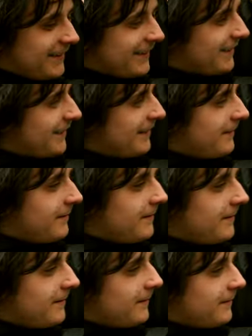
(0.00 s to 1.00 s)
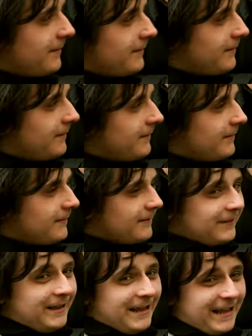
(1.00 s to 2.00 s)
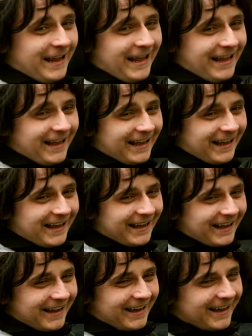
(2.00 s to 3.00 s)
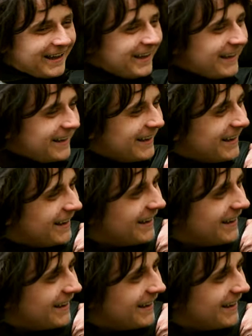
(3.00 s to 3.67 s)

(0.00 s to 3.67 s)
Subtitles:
This person isn't speaking.